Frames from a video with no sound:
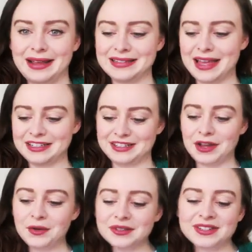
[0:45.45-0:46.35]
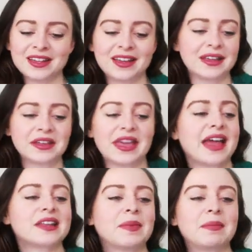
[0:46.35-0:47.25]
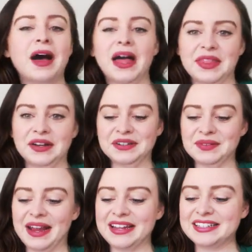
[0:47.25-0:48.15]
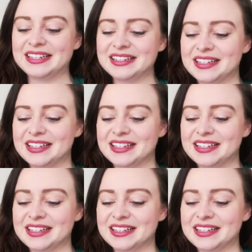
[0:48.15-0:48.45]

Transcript: because I just can't be bothered, right?